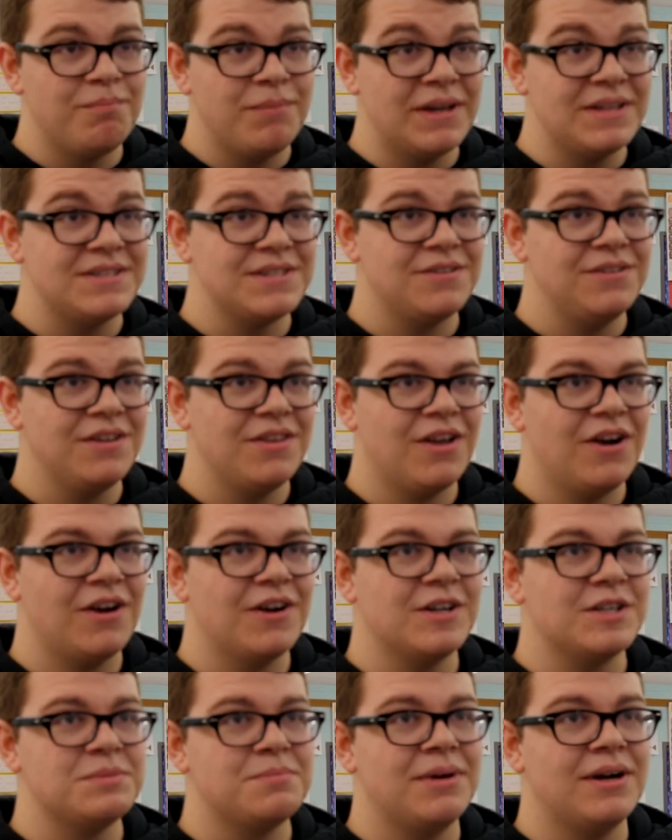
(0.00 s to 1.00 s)
Basically, the
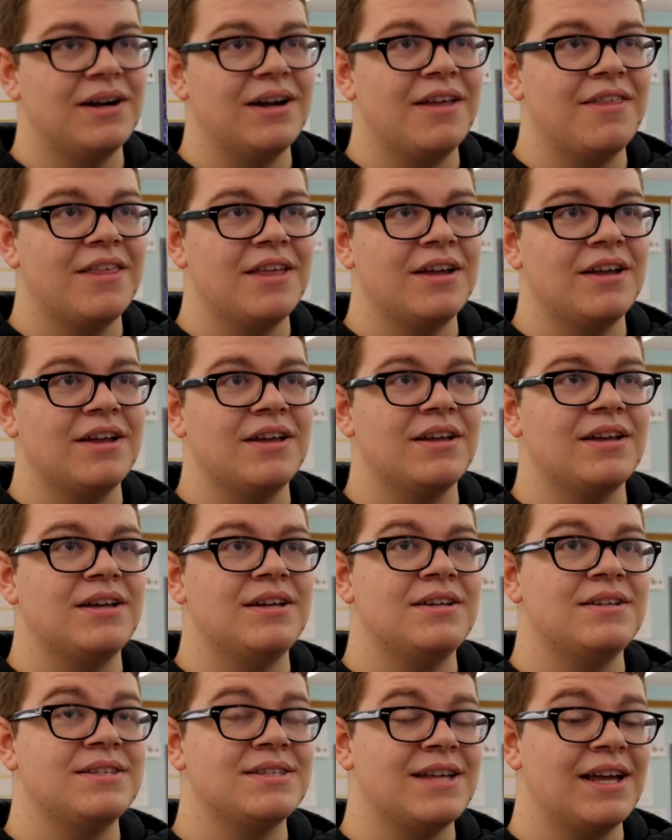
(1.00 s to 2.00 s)
hardest part, I think,
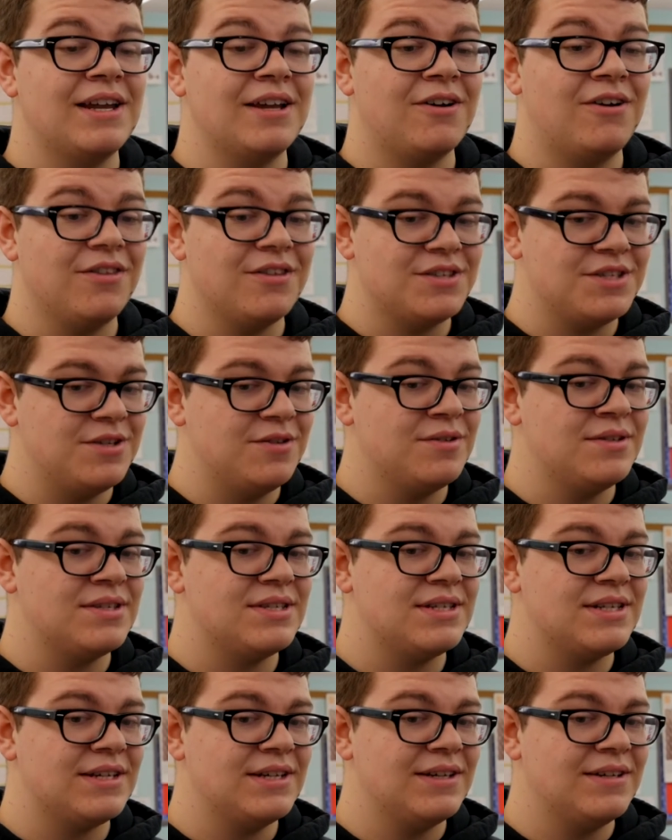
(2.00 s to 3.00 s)
is getting all the students
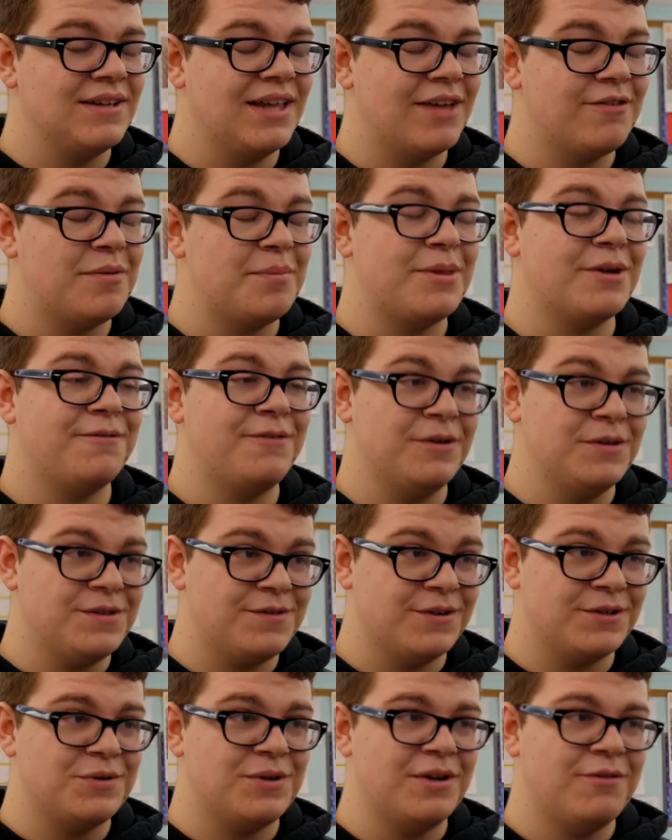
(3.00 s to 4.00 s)
to give up their phones
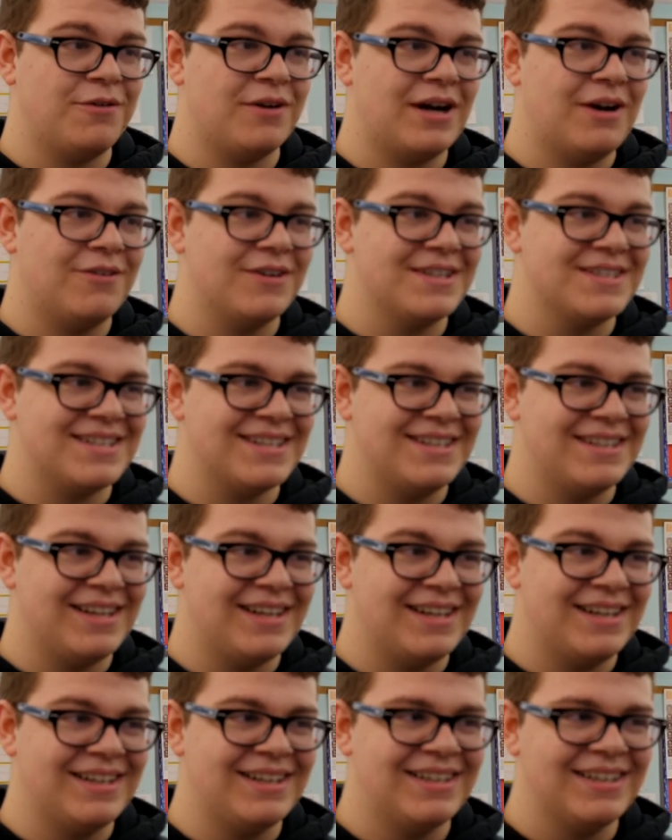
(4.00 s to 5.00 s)
for 24 hours and
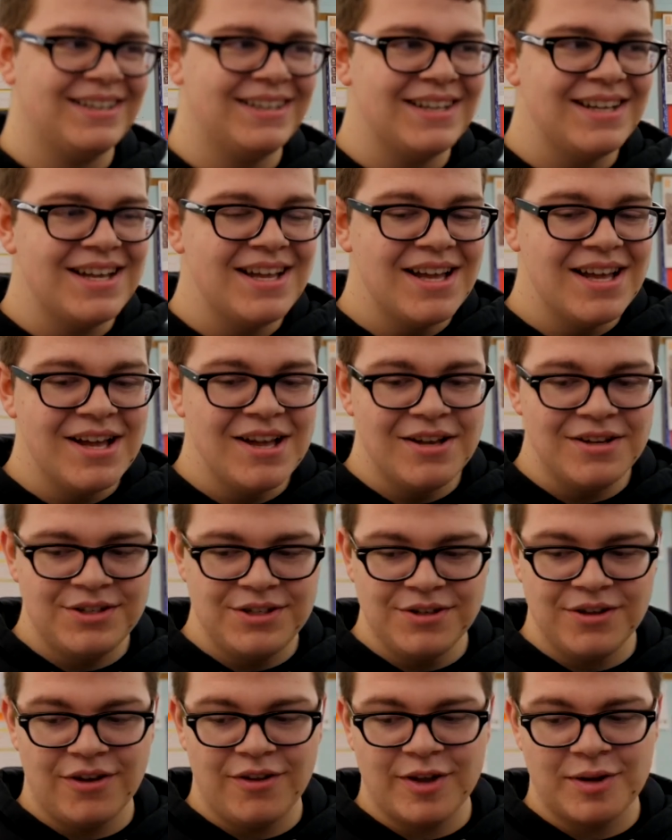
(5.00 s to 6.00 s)
uh,
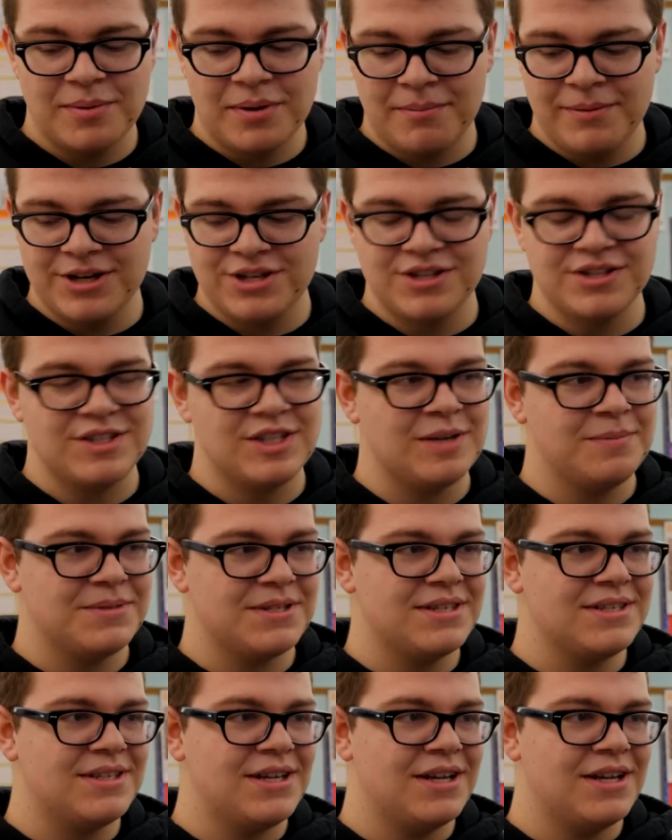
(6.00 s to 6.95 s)
do all their permission slips and